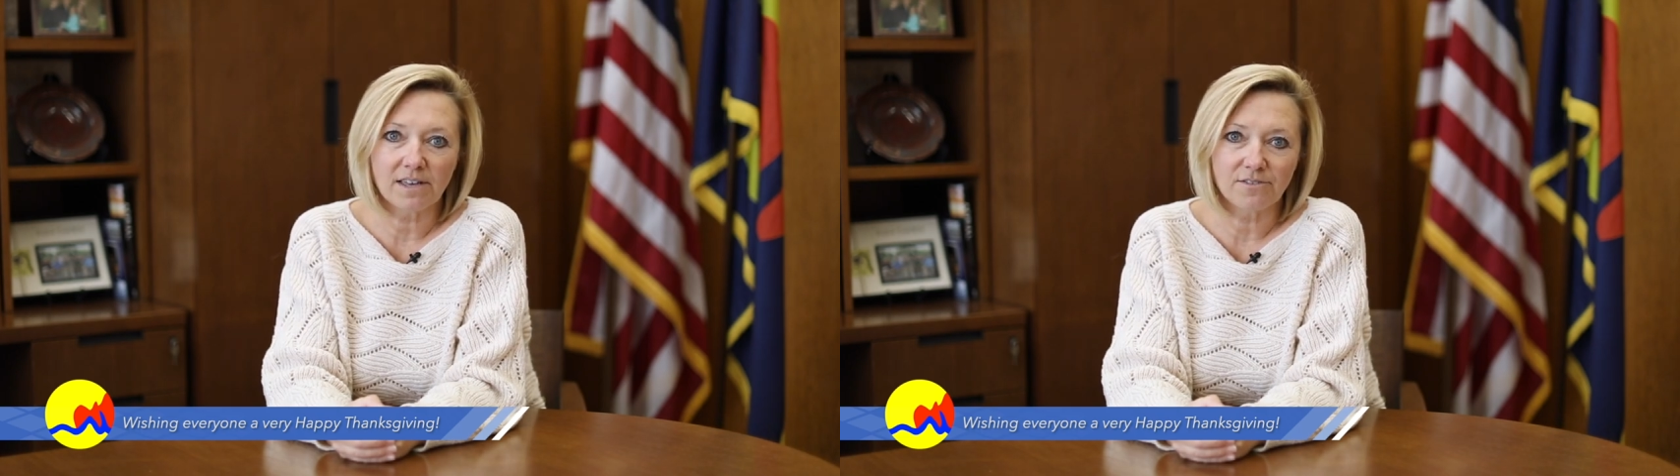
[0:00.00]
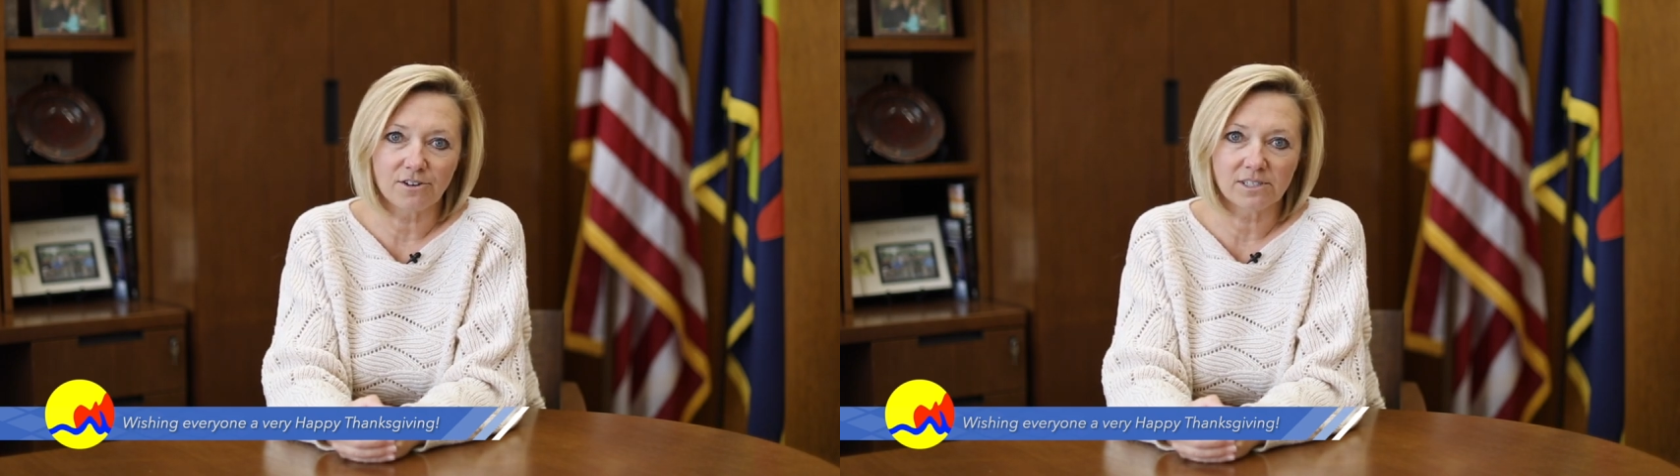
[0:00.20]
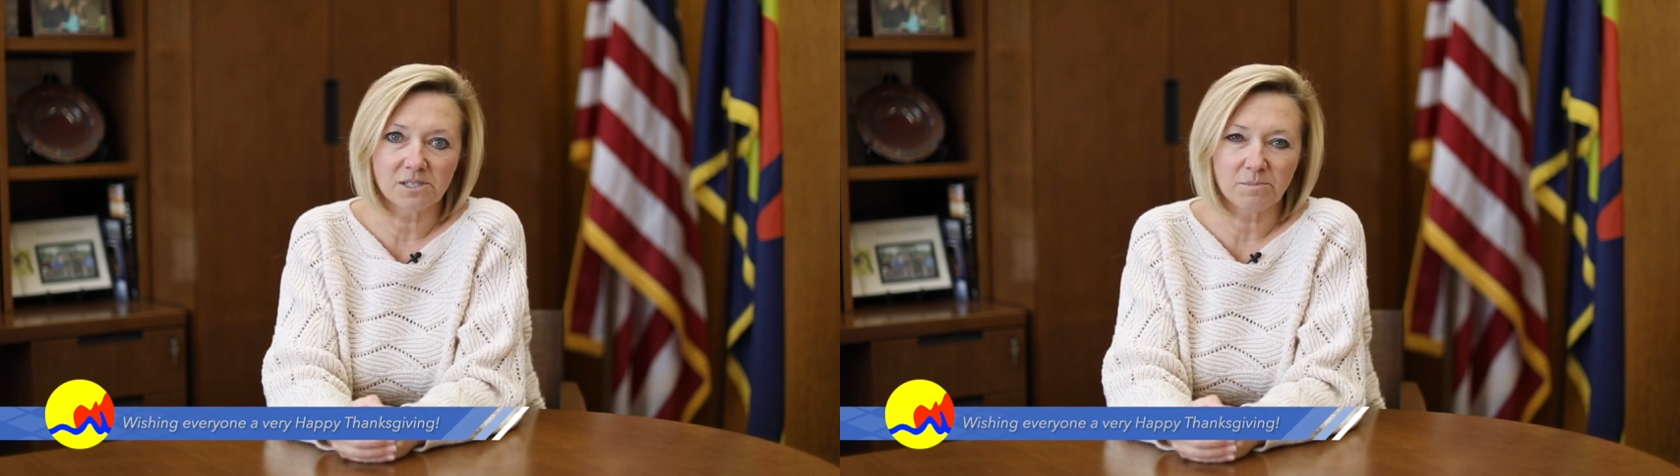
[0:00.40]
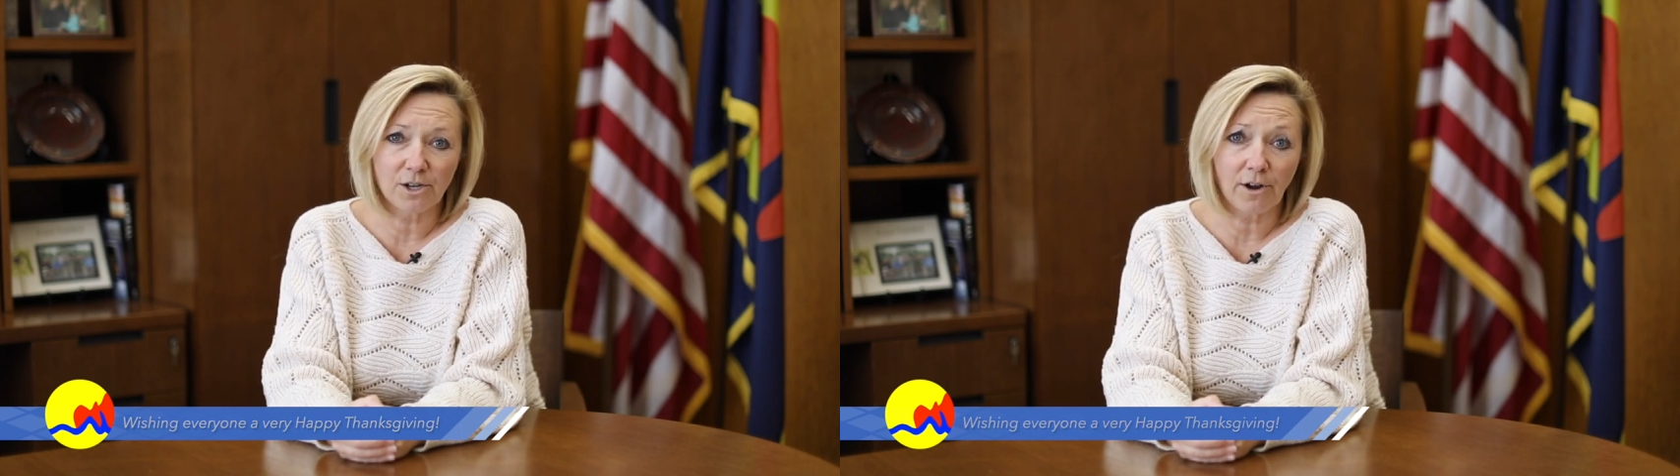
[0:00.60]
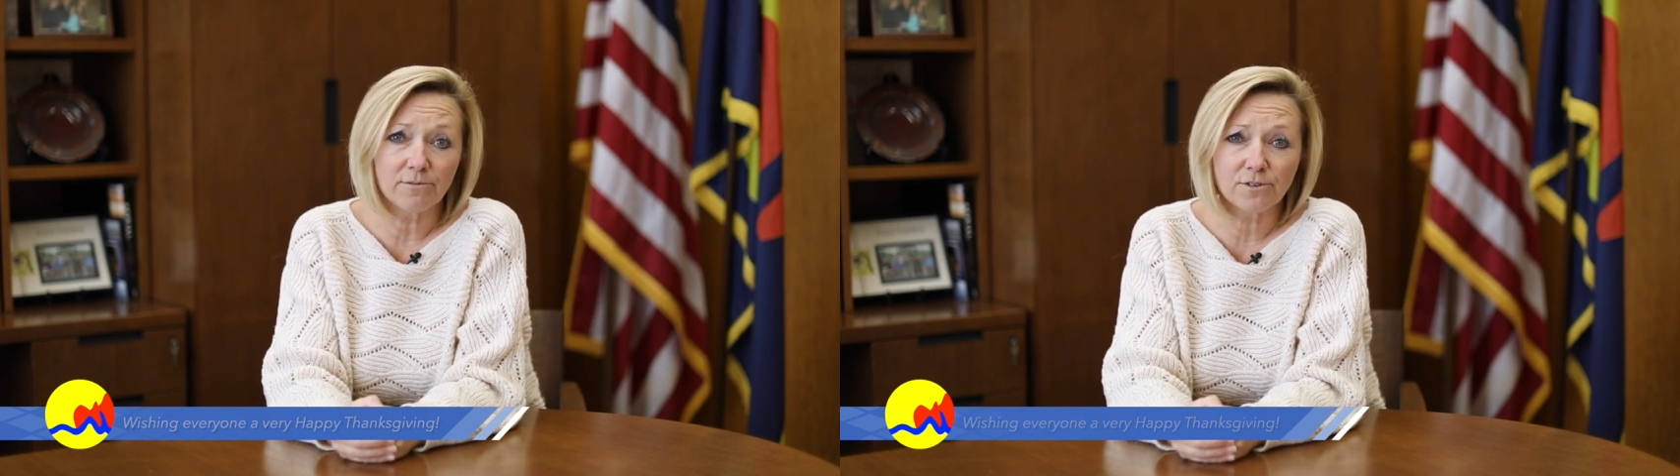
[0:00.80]
that there is to be
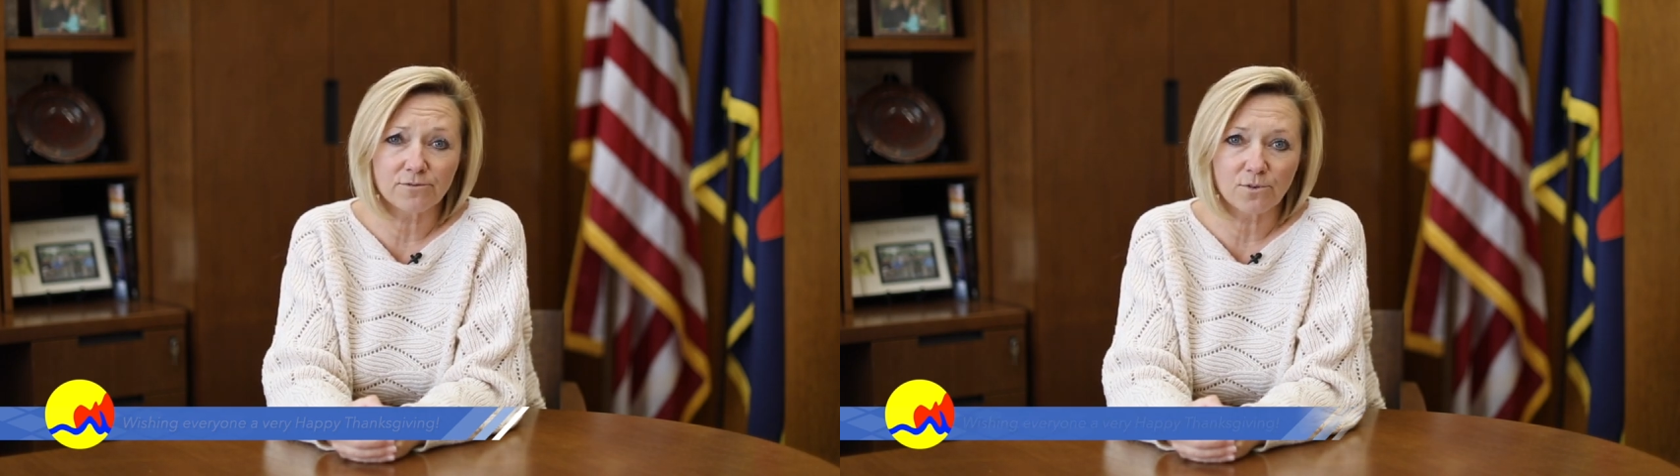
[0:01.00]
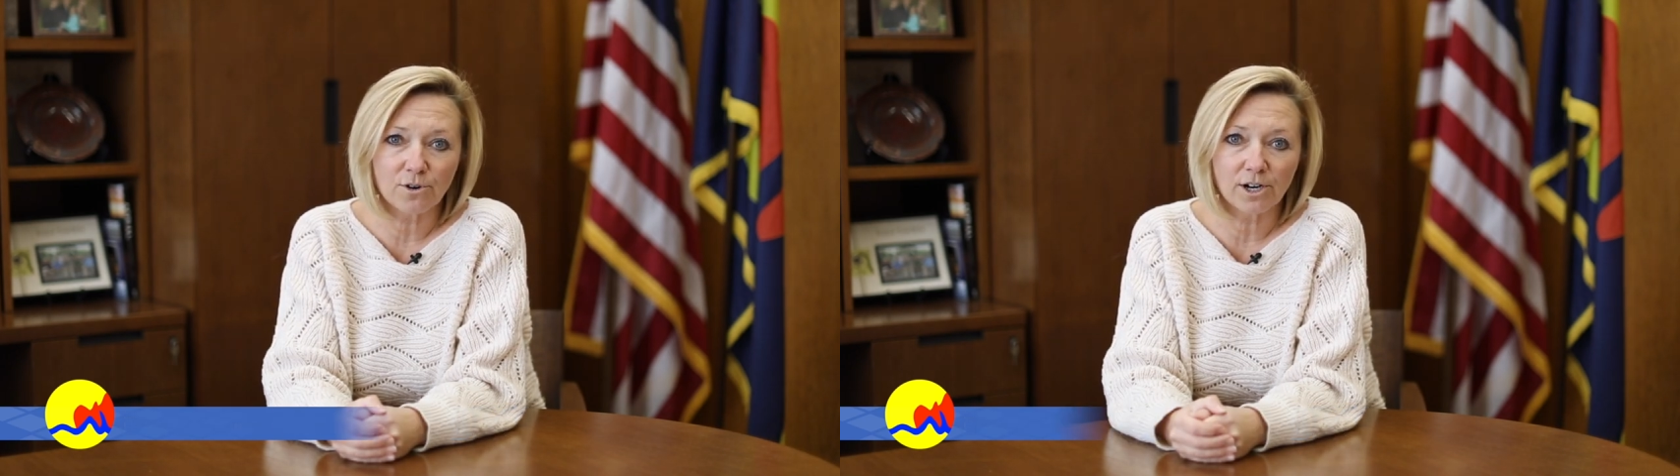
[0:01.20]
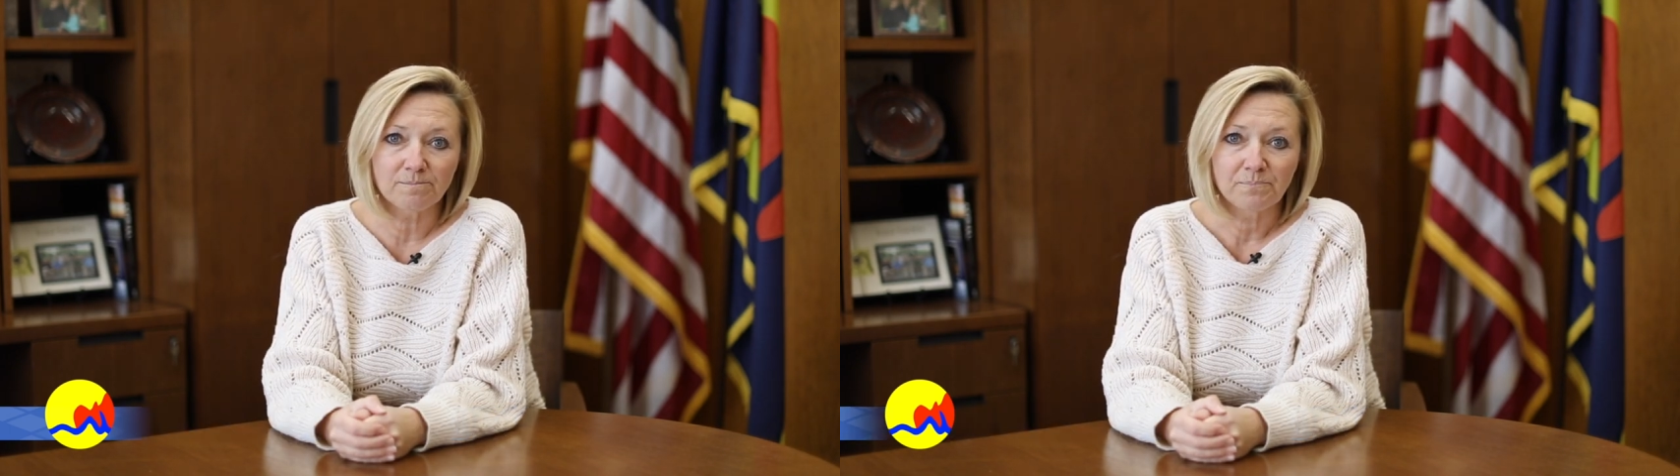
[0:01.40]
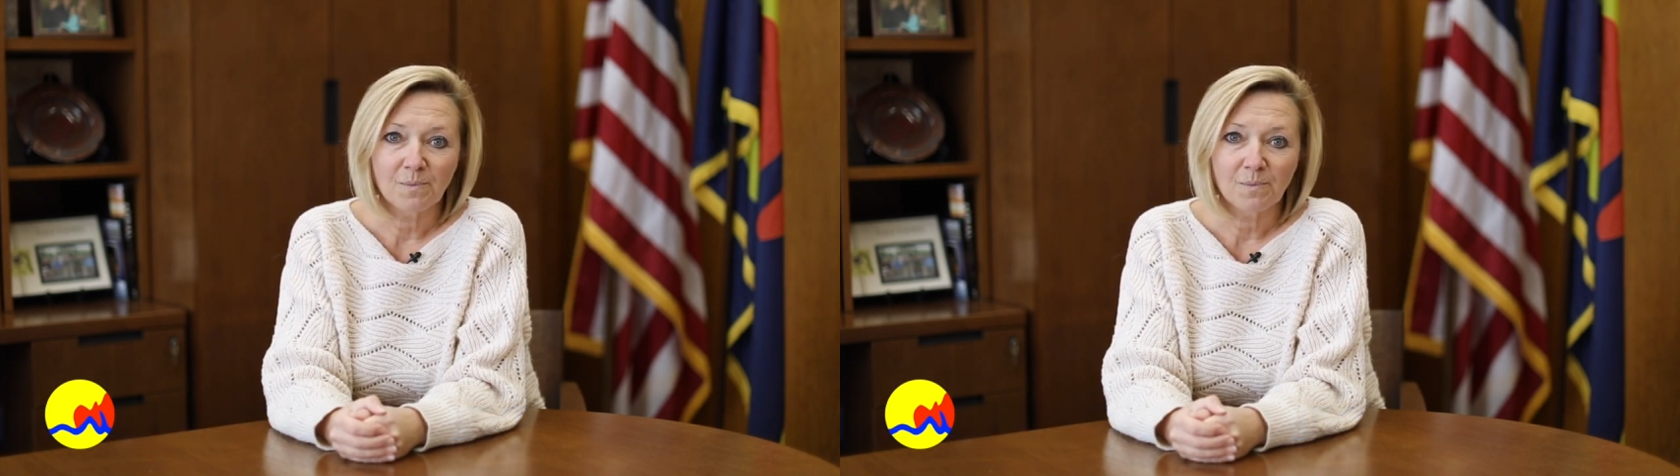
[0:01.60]
grateful for.